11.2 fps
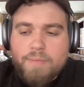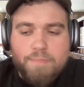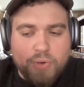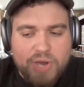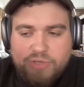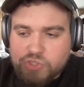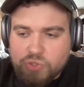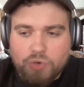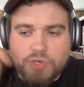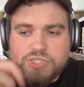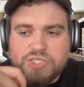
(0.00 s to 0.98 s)
put out
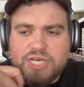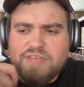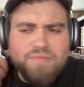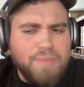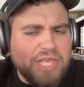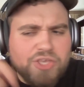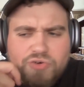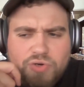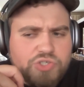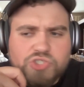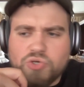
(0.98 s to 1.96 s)
shorts, and even making your
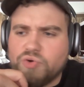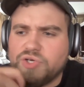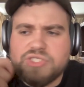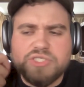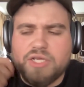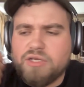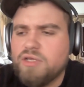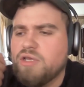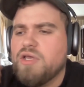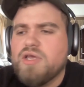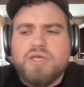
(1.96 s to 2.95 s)
own shorts, and
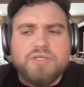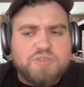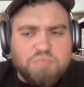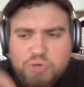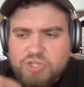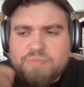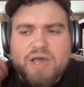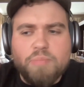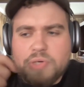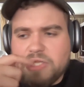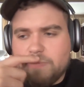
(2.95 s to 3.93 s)
just putting them out,